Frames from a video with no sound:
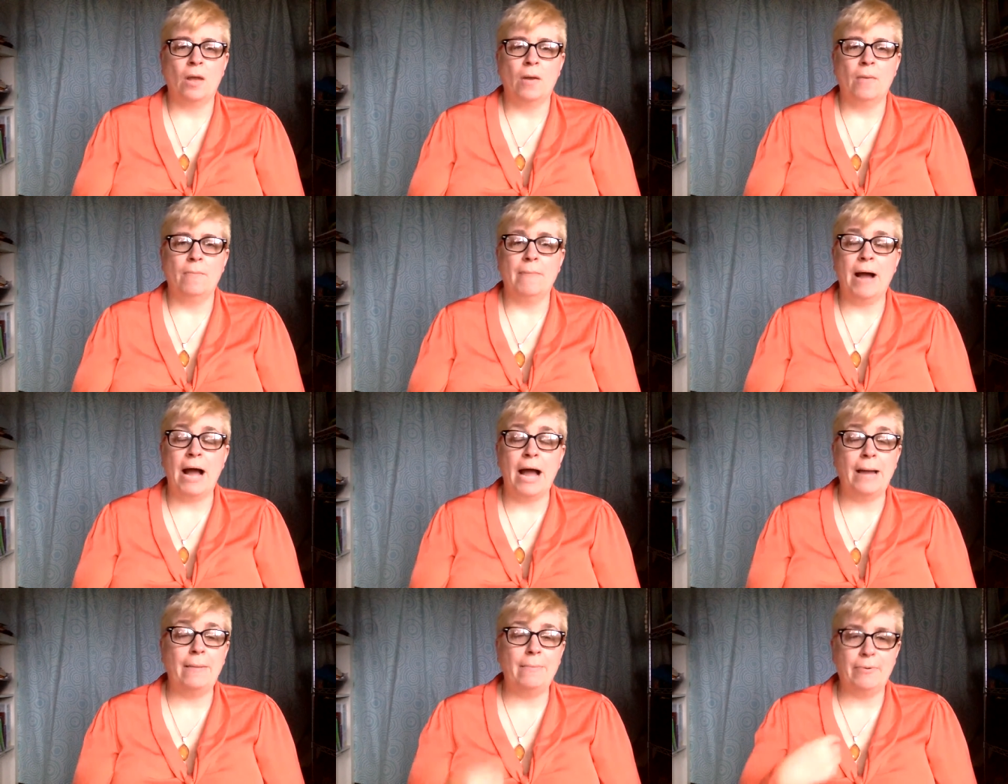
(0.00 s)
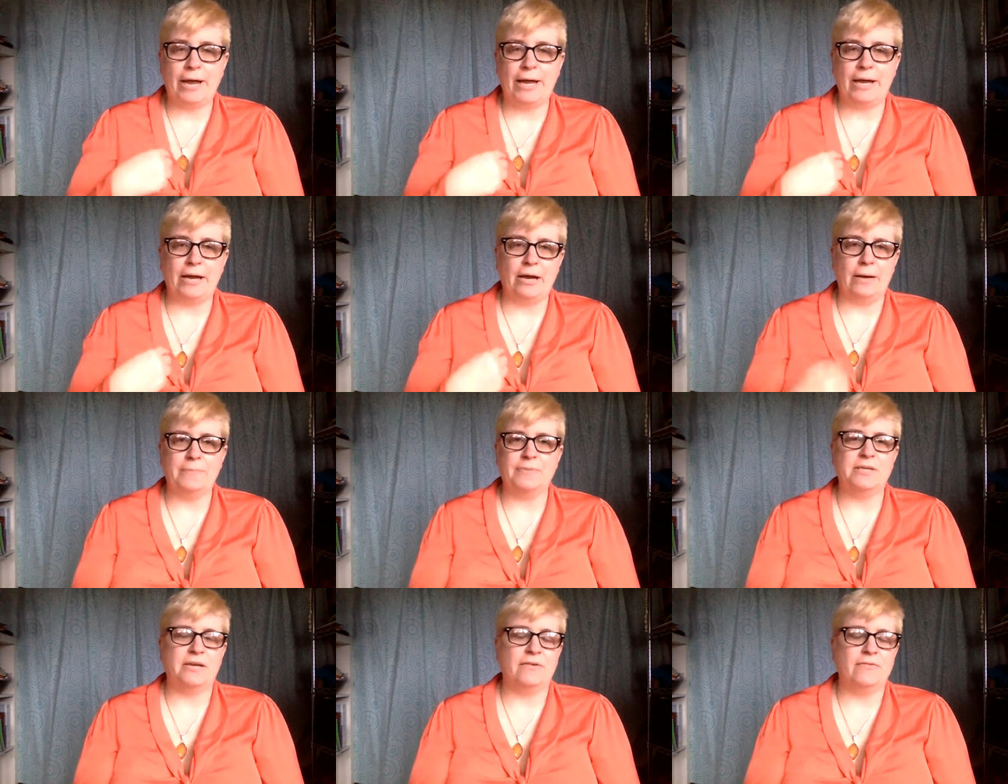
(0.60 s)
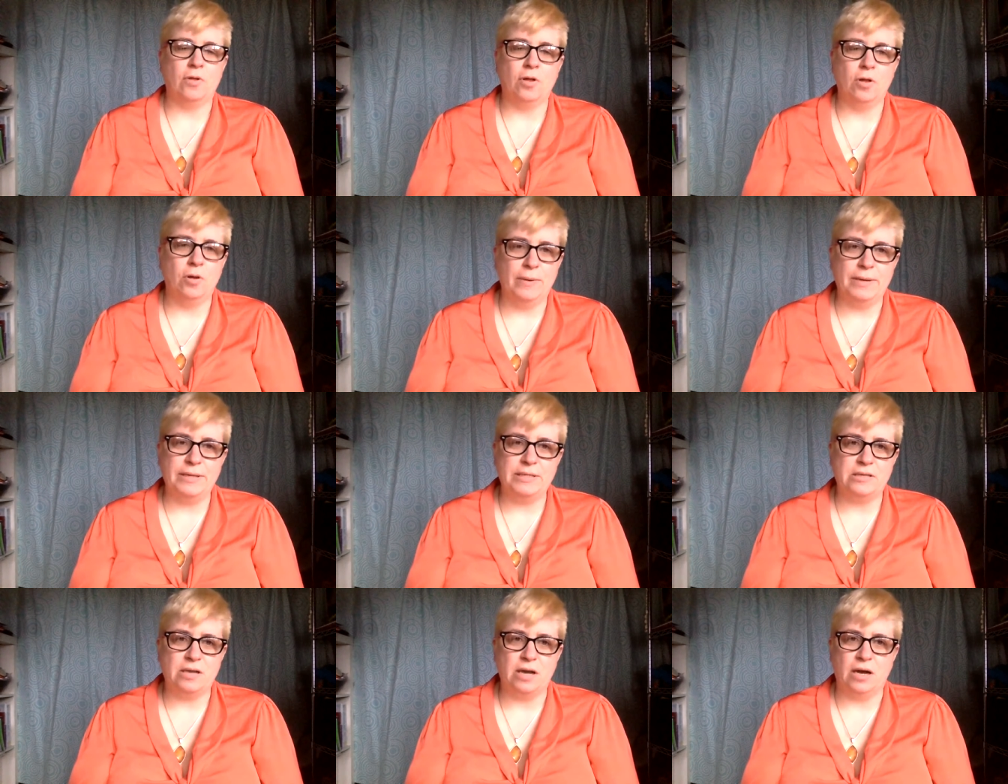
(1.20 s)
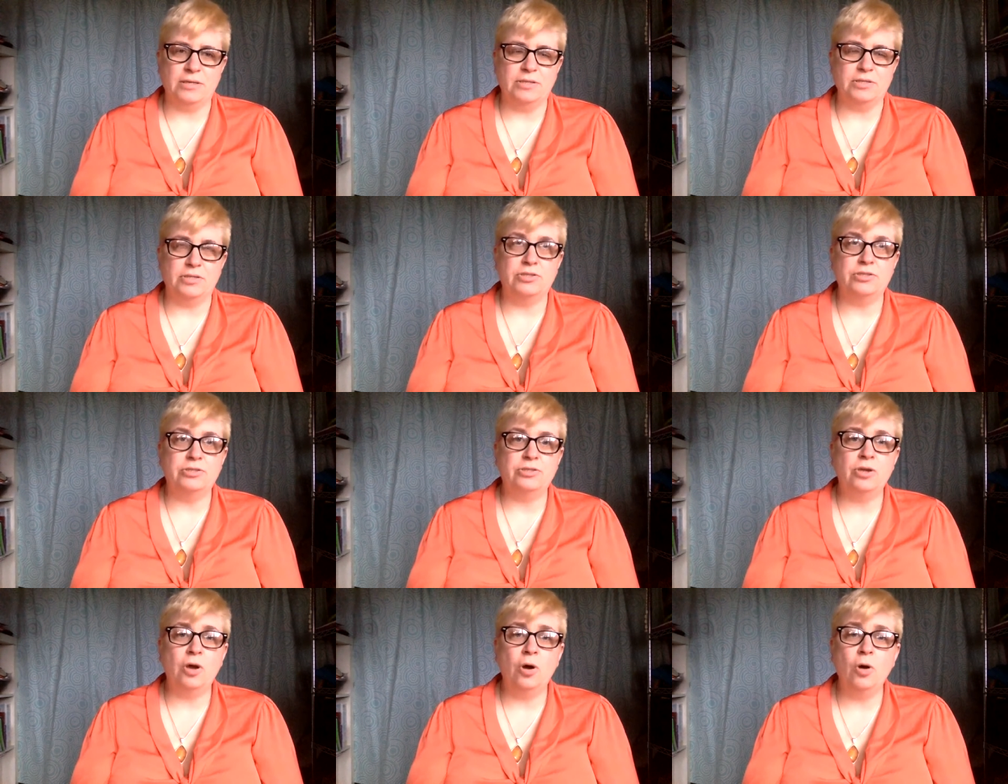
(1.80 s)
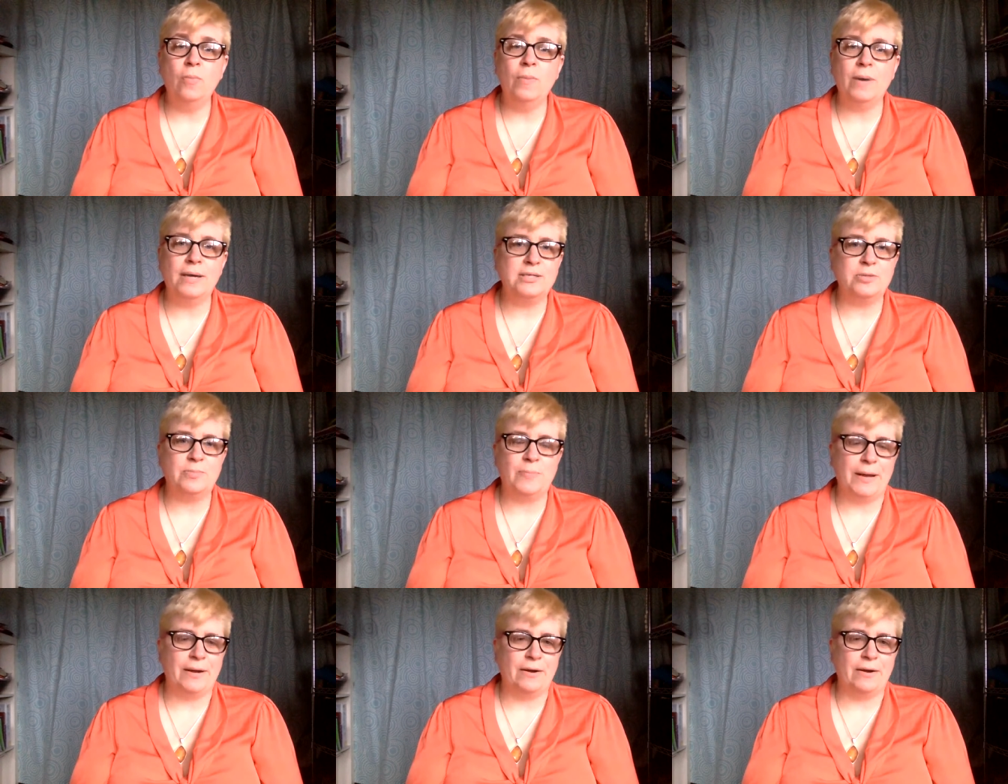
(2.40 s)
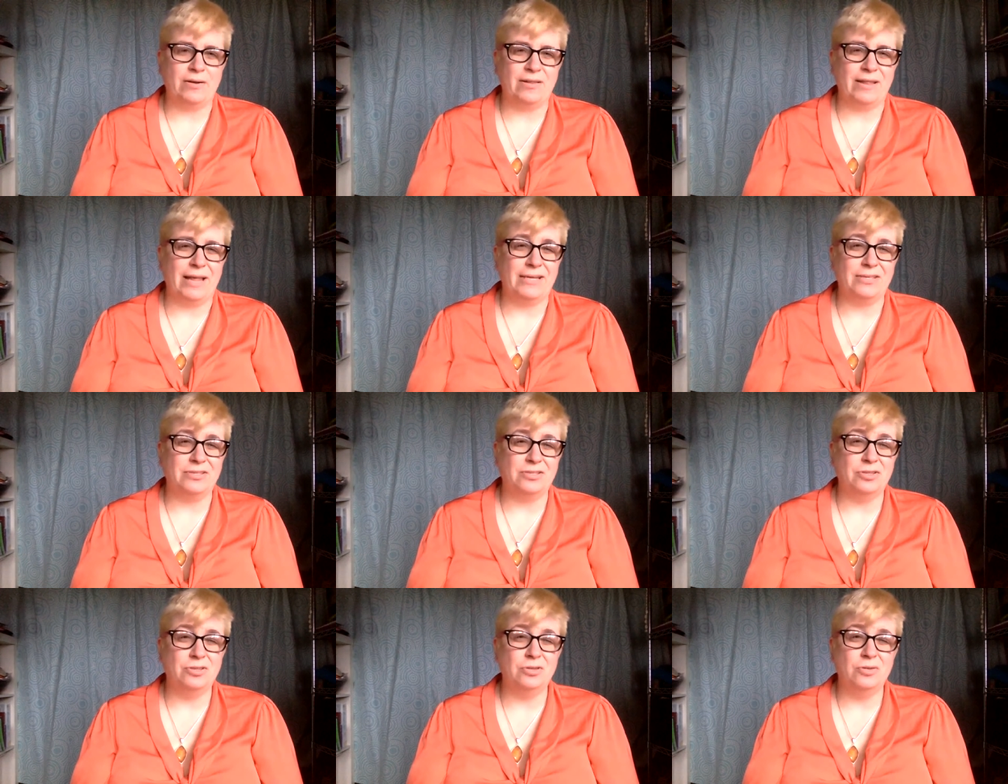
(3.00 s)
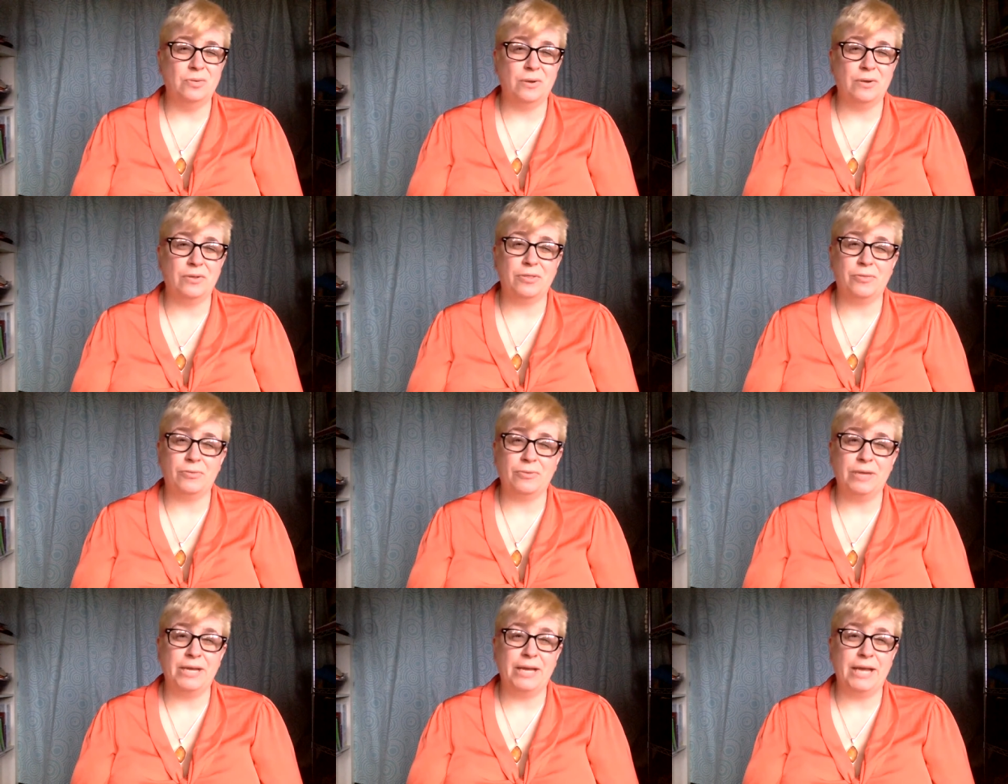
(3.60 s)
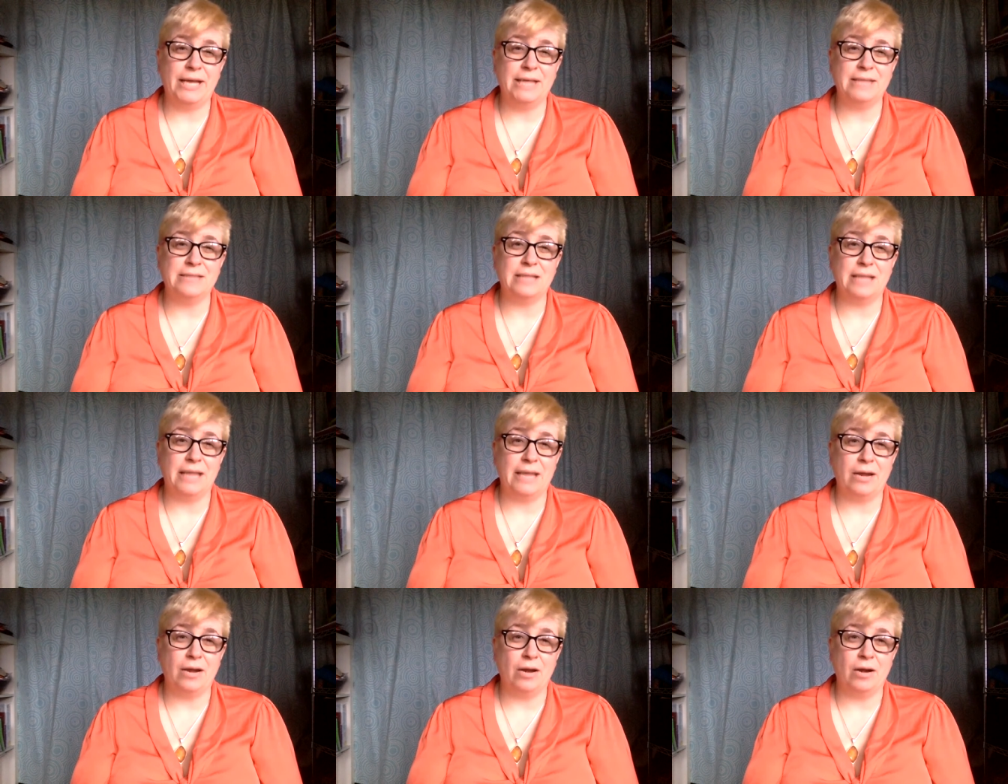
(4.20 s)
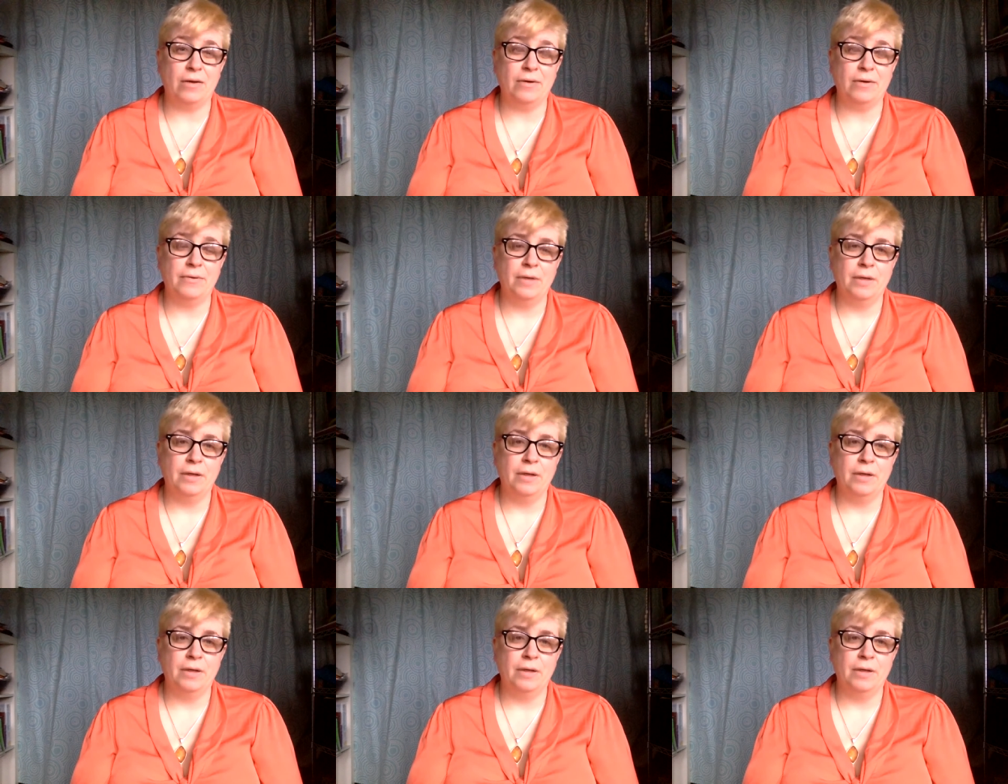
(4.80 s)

My breakups have always gone so much better like 2 or 3 days later.